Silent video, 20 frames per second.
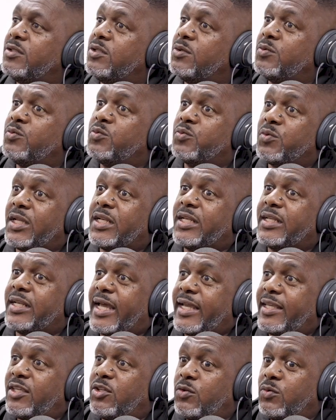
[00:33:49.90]
you was really
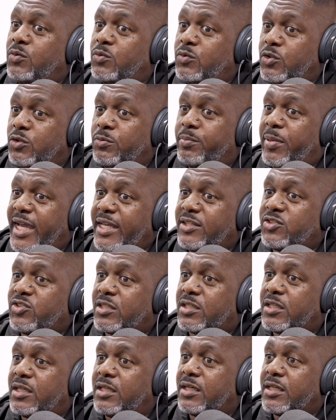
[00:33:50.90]
like you
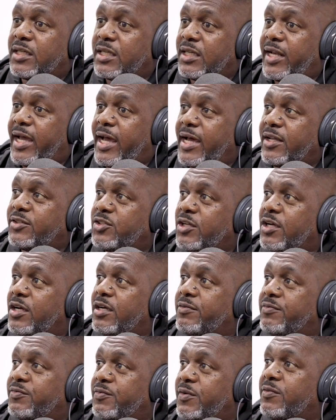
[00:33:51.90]
basically will get out there
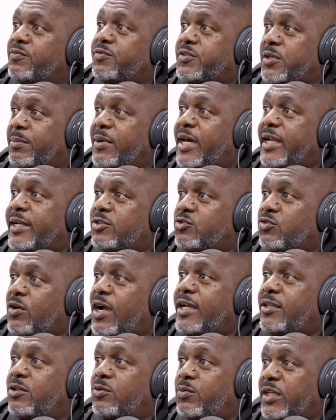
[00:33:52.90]
if somebody
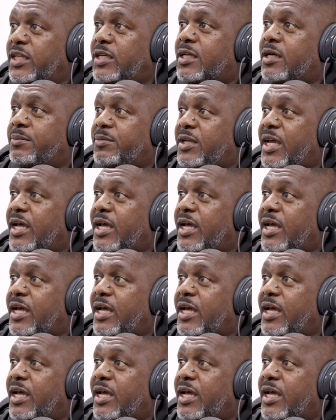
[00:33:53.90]
try you when it comes